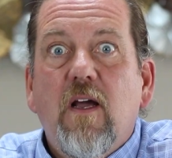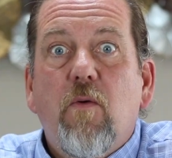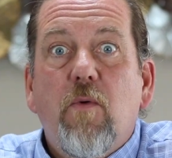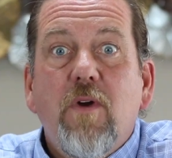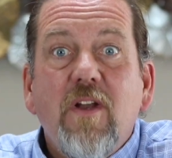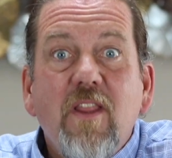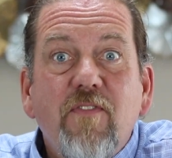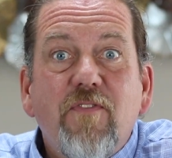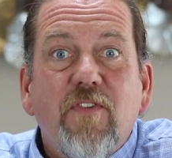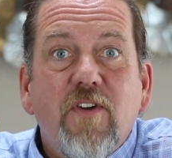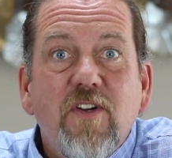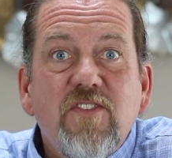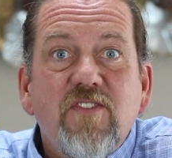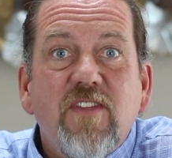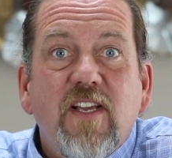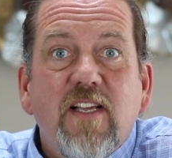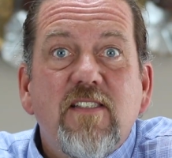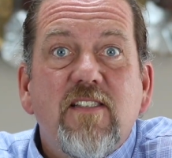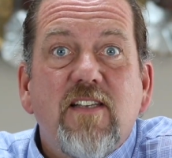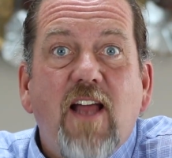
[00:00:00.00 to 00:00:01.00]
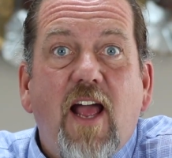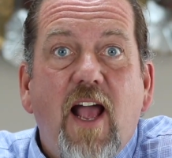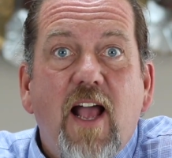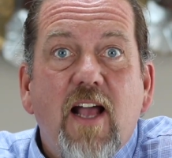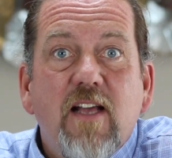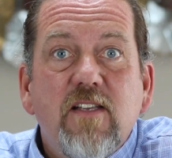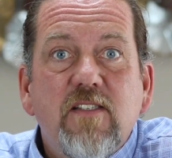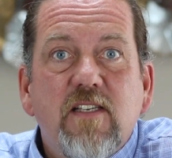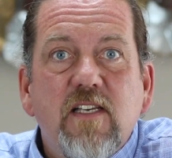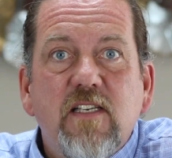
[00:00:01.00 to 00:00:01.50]
One of the first things to
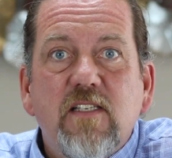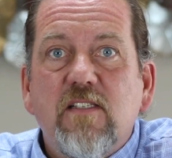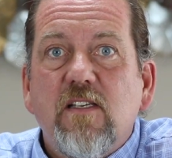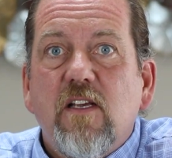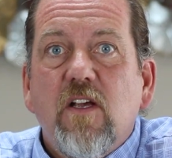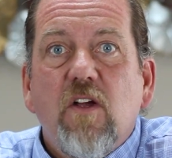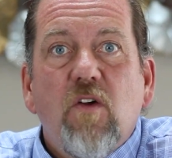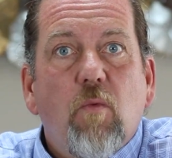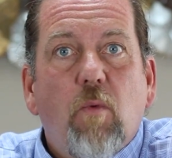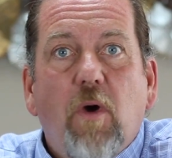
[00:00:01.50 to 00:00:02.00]
ask is,